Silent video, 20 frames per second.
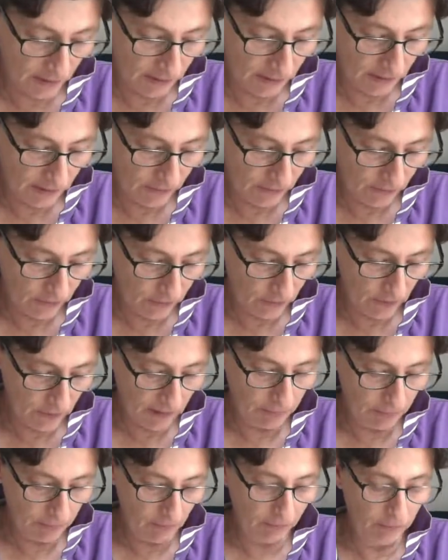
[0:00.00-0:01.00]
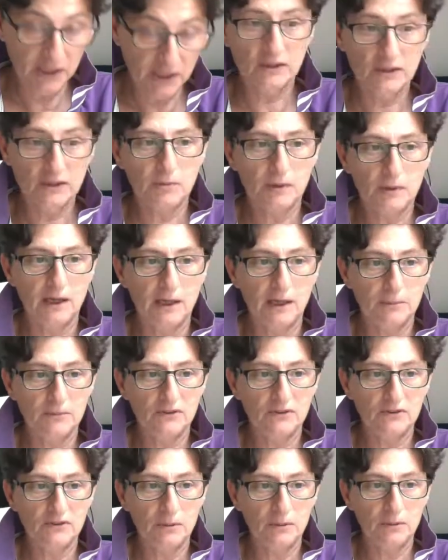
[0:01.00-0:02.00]
you a couple of minutes.
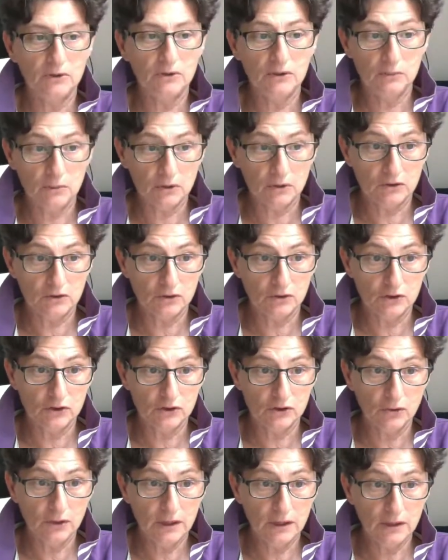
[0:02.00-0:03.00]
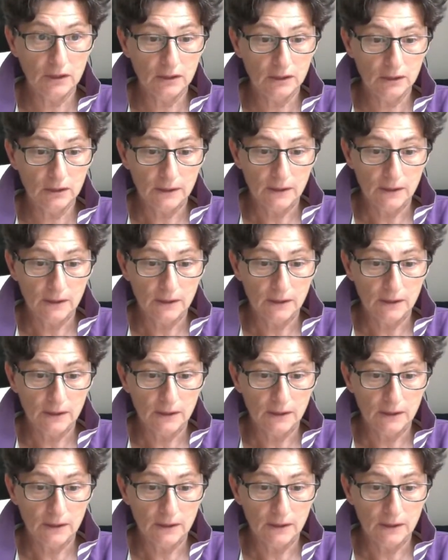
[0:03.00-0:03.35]
Perhaps somebody wants to join.